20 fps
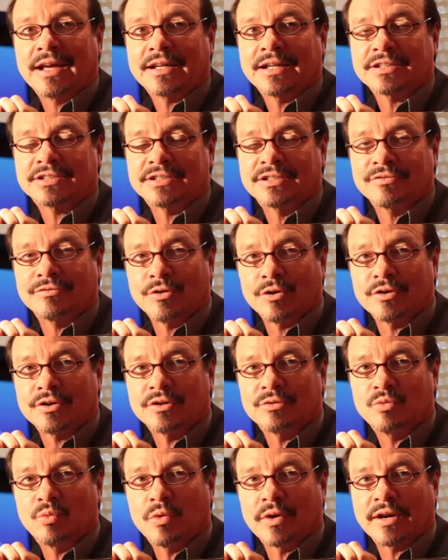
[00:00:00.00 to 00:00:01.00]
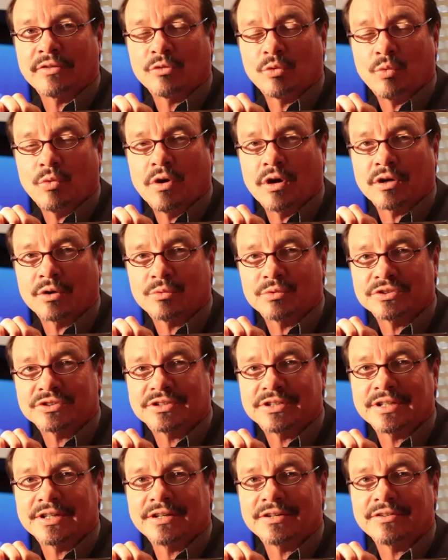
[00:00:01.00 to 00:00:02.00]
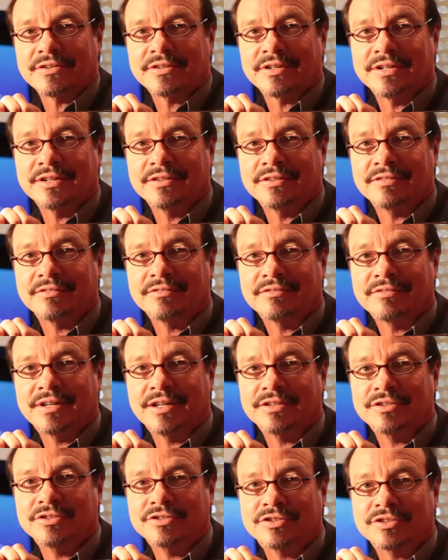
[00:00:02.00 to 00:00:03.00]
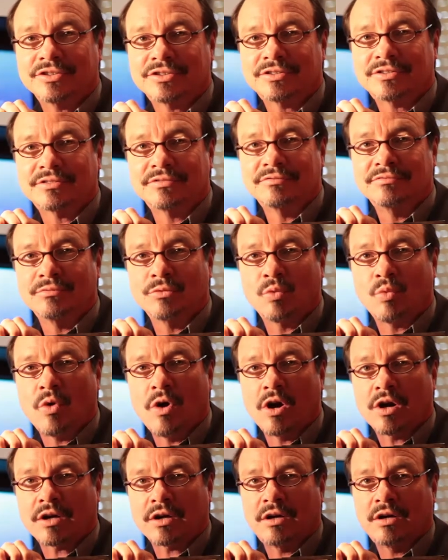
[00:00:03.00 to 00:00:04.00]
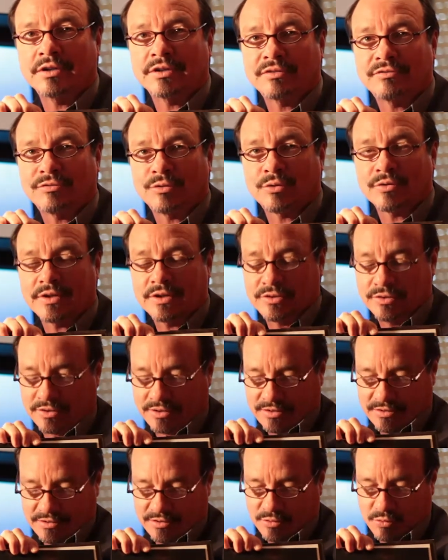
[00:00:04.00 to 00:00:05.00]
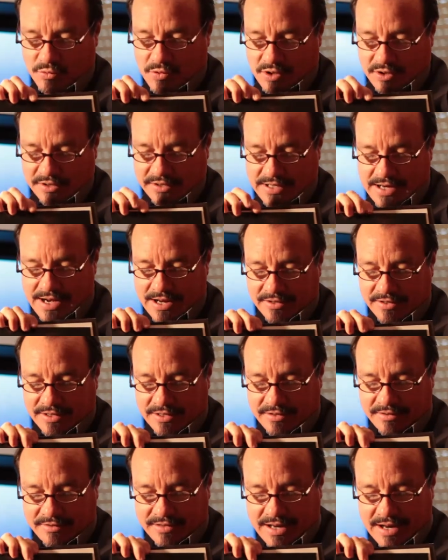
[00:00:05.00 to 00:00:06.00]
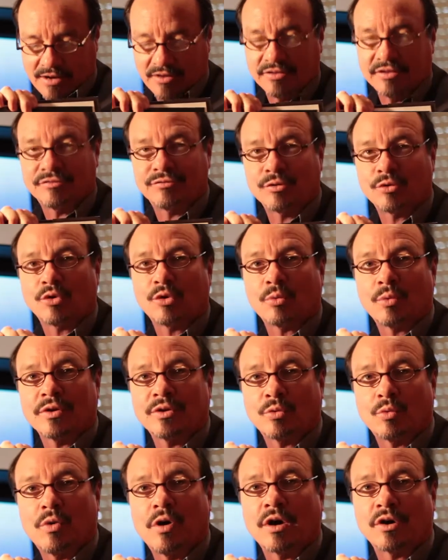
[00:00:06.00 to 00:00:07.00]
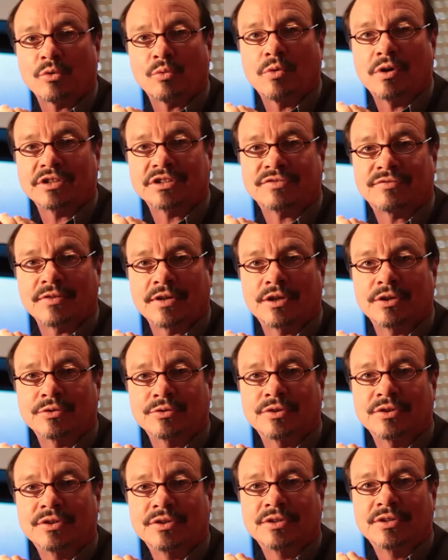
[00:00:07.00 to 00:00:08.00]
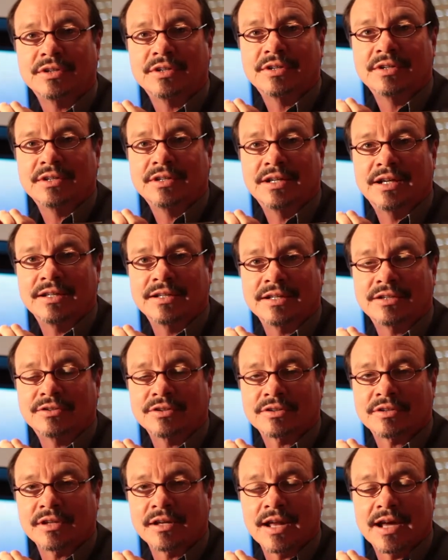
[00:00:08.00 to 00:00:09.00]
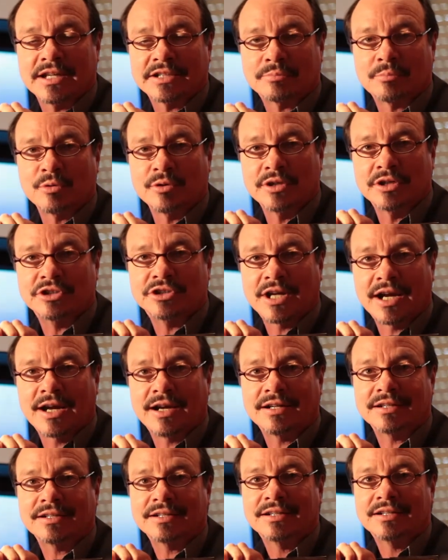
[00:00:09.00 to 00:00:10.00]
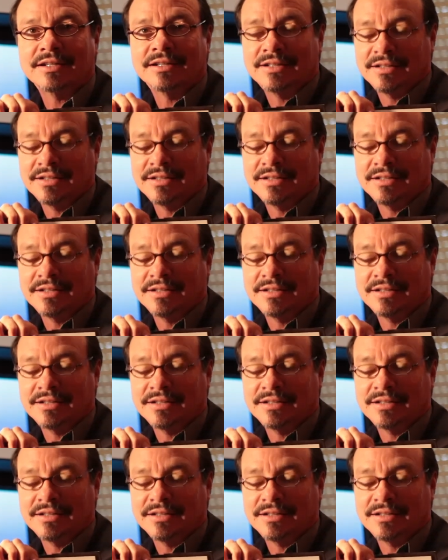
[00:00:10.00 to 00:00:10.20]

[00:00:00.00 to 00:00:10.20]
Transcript: I guess, diverted whatever water was there, and you just walk on the floor. You walk down now on the floor where the water once flowed, and they took the glass bridge out.